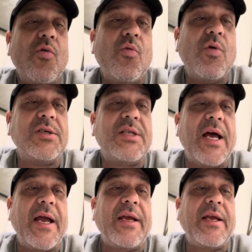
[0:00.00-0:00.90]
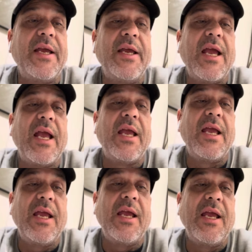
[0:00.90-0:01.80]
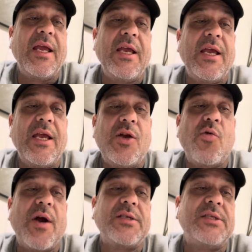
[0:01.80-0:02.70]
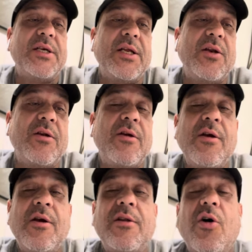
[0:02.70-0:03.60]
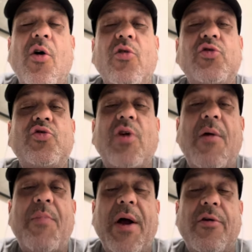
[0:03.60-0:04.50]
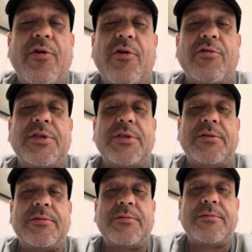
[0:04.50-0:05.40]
was like he questioned the whole dropout notion.